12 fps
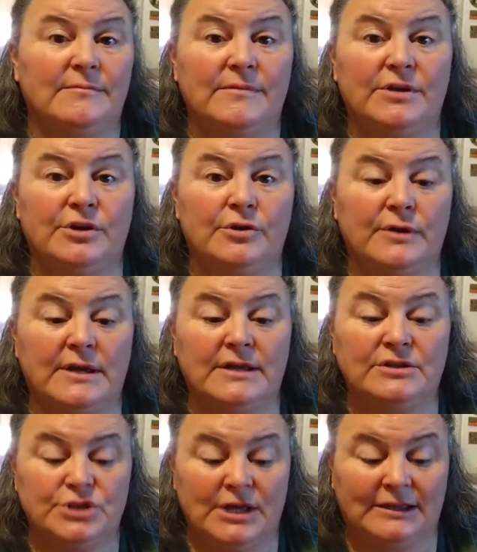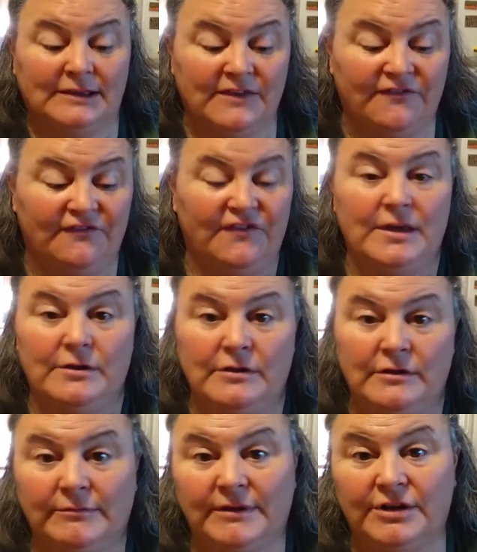You can gently
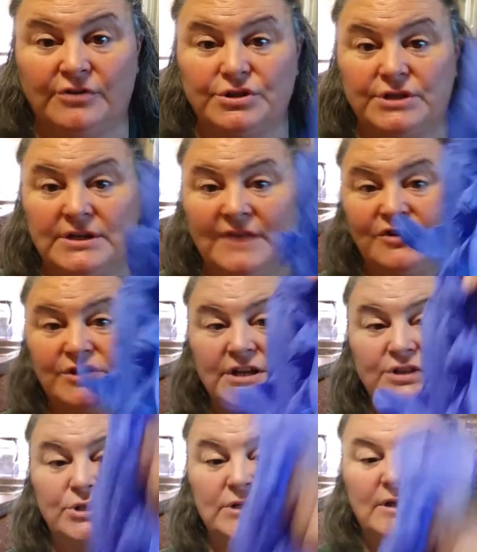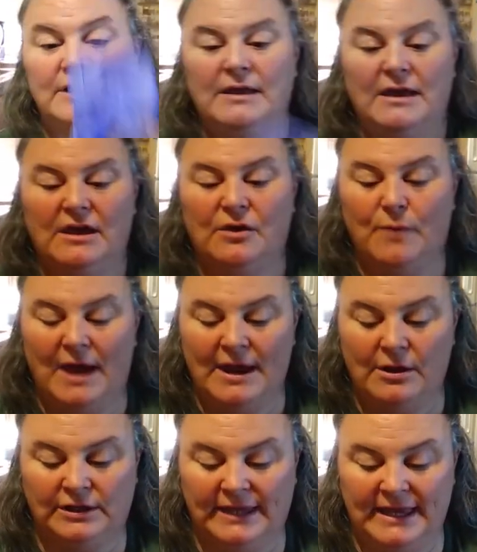feel, you should never touch a
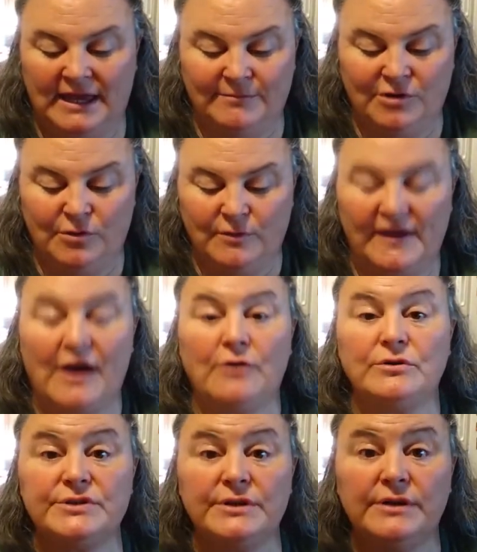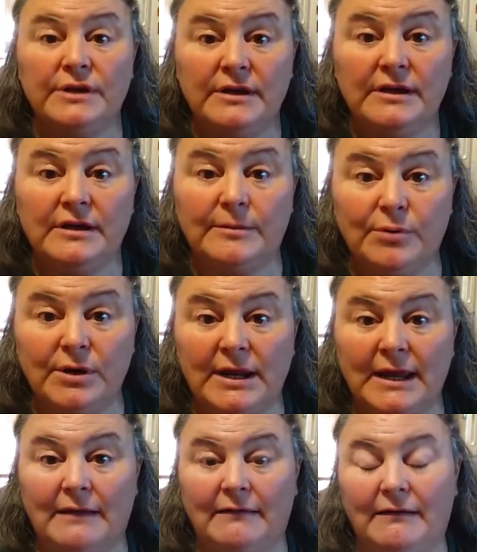wild animal without
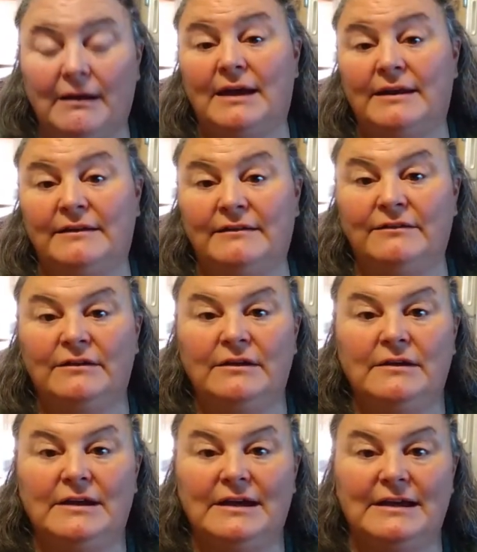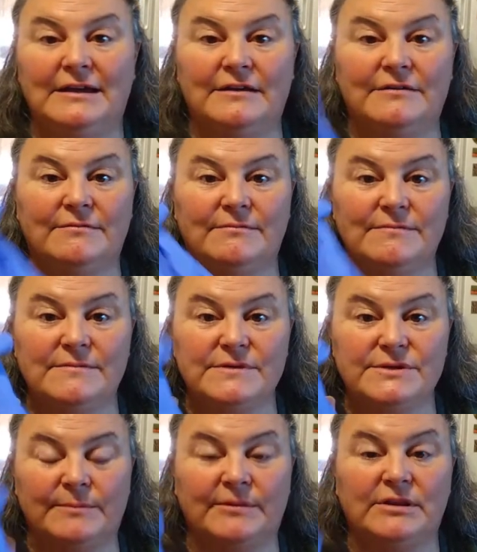putting on
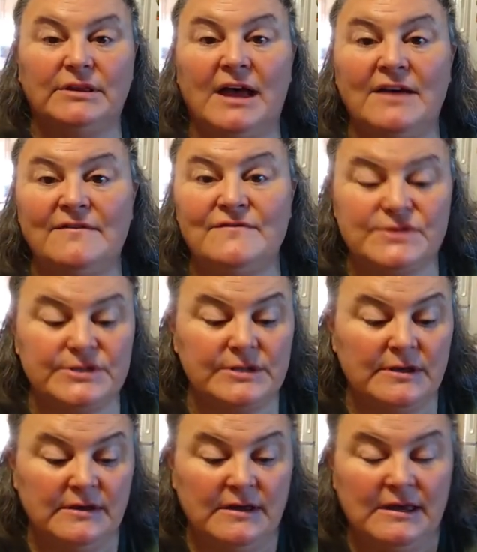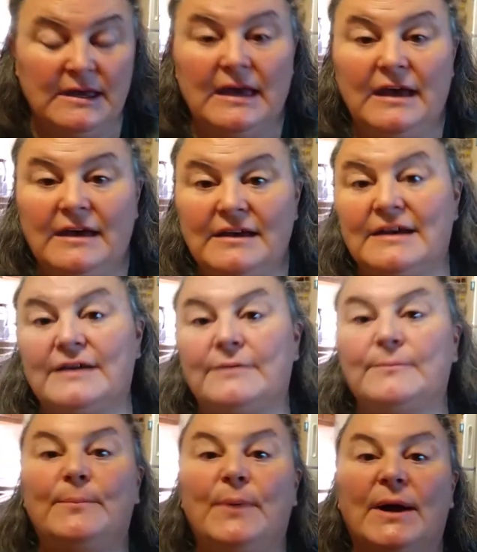some gloves,
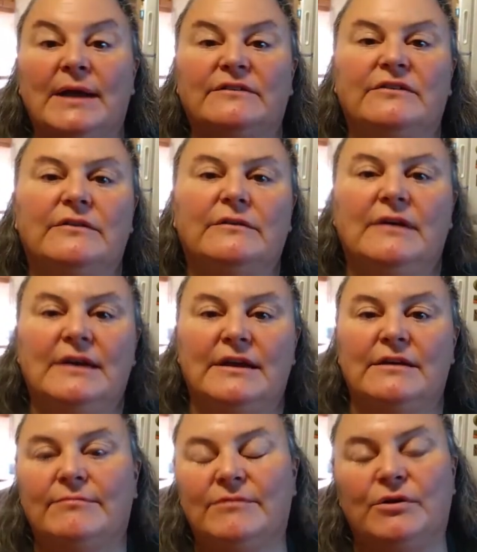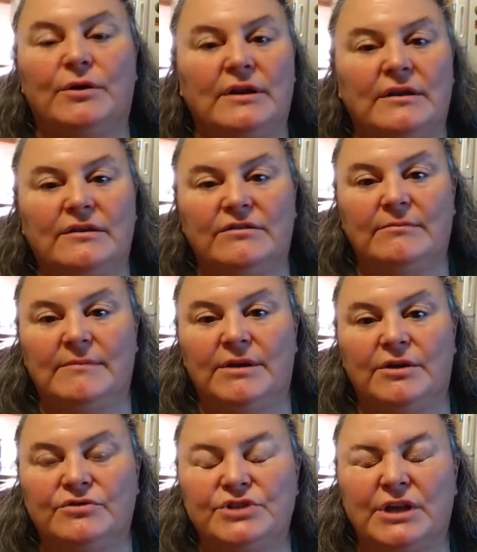but you can,
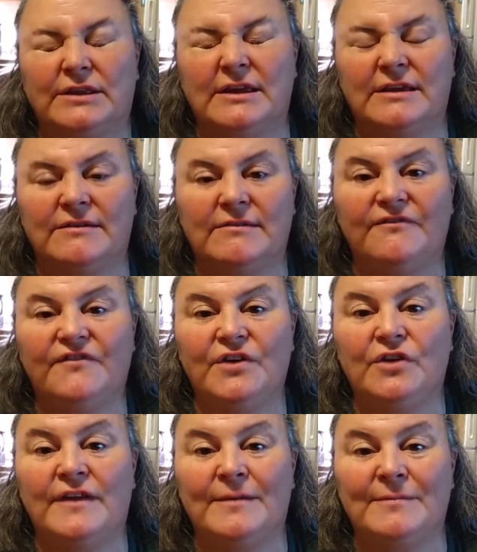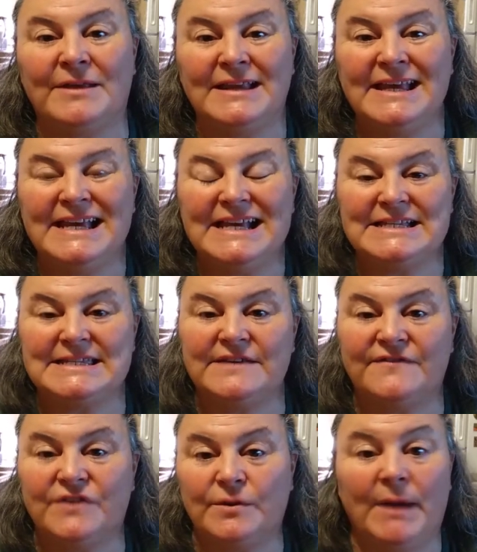gently feel them and see
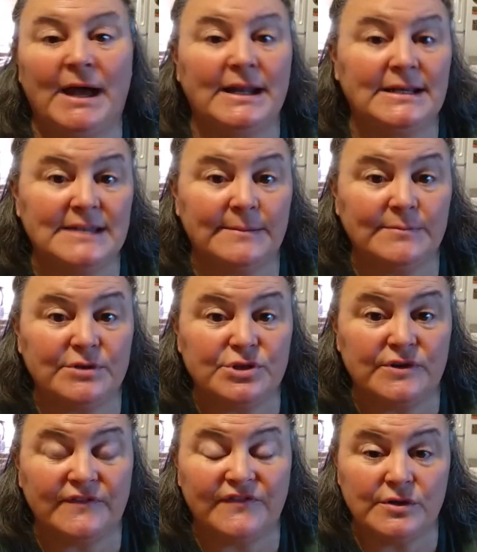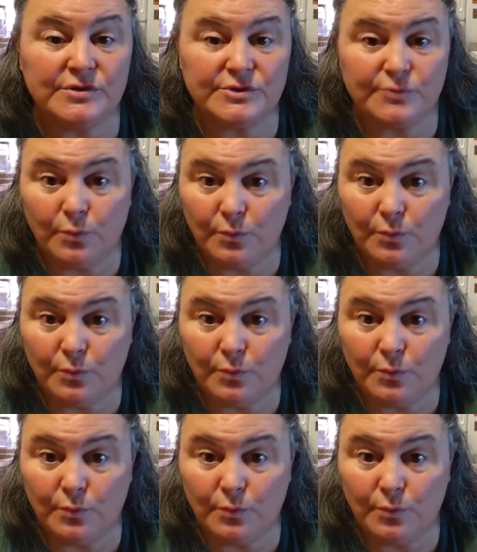if their body temperature feels,